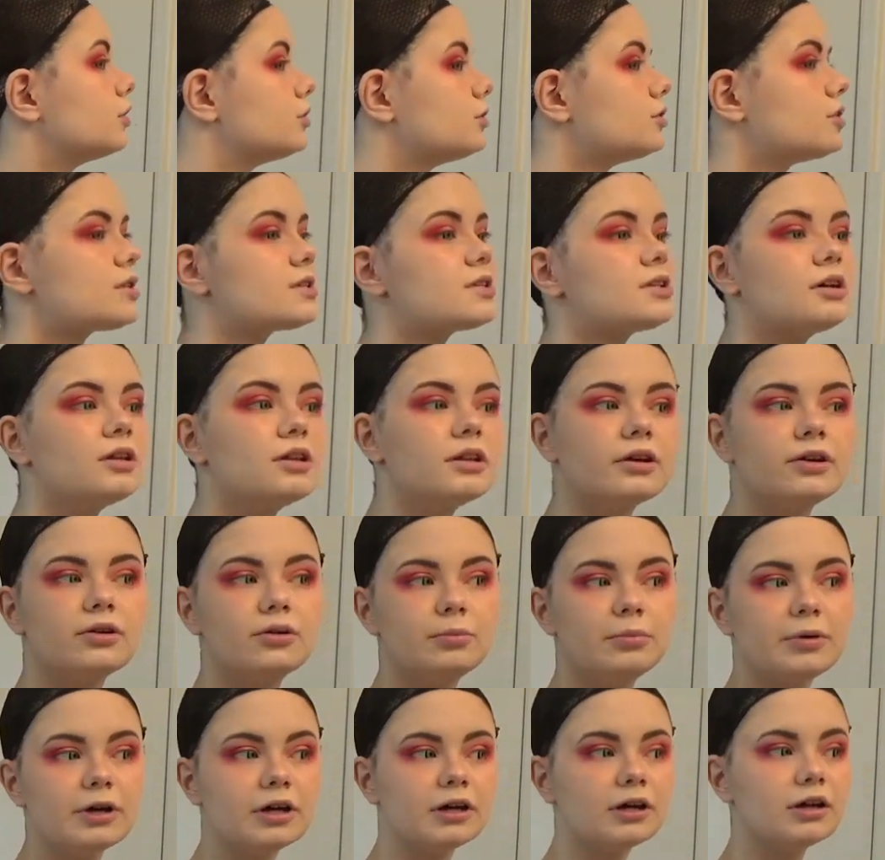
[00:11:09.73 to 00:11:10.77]
just a little
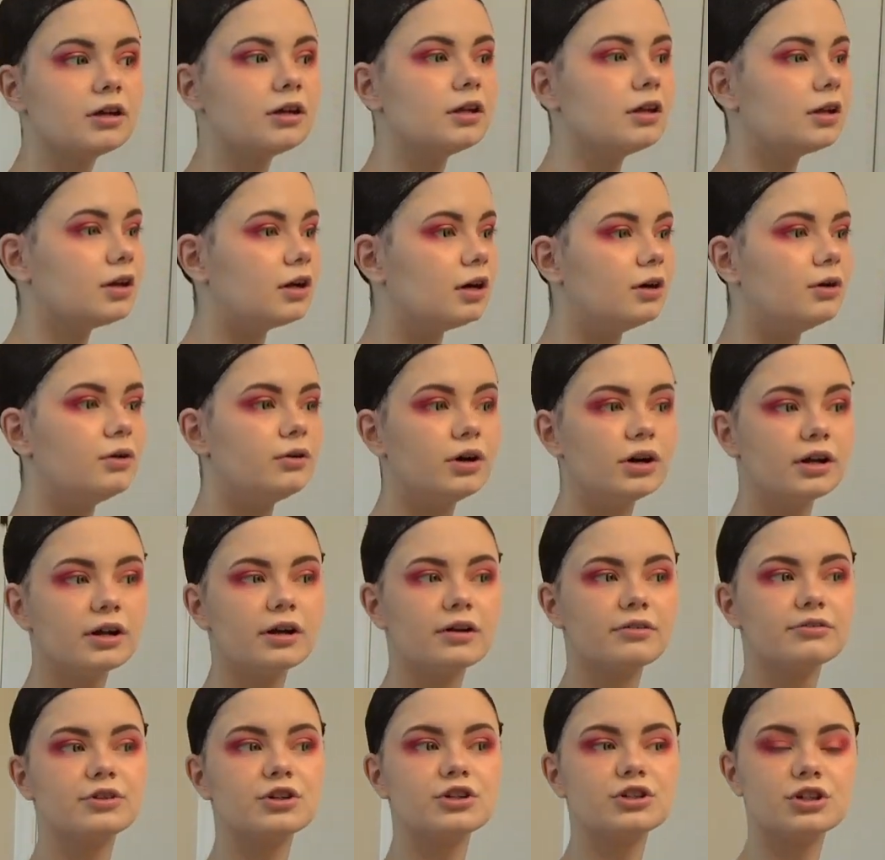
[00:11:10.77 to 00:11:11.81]
bit, you know,
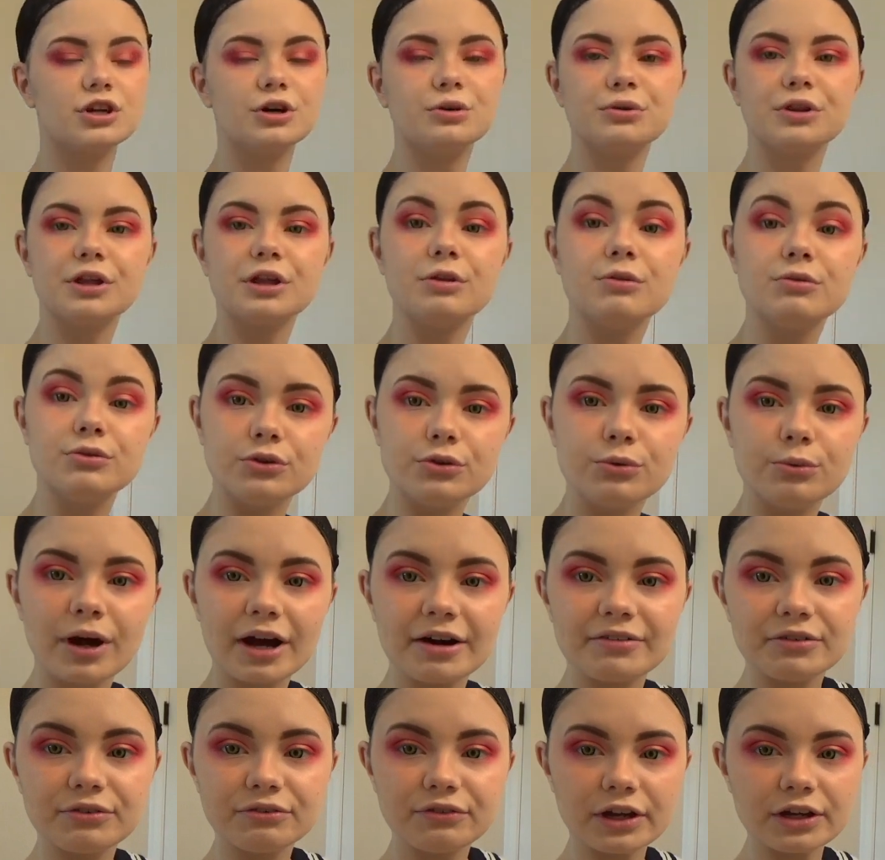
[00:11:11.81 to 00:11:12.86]
enough to show that you do
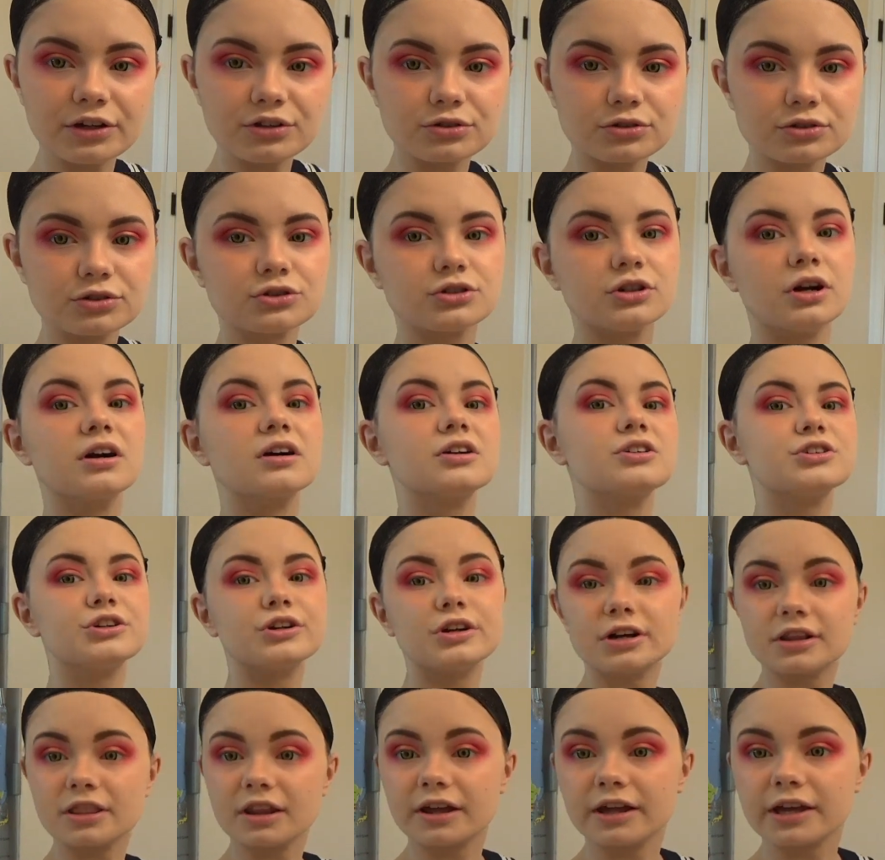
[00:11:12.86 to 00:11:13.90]
have a facial structure,
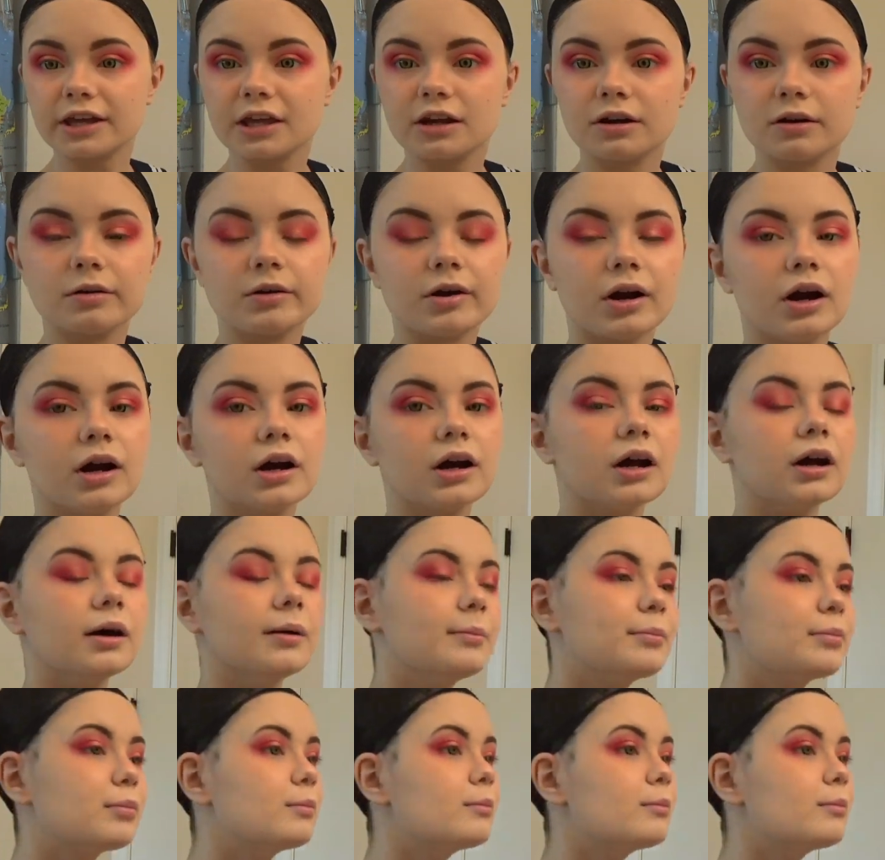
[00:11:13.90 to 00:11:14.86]
unlike your Raka.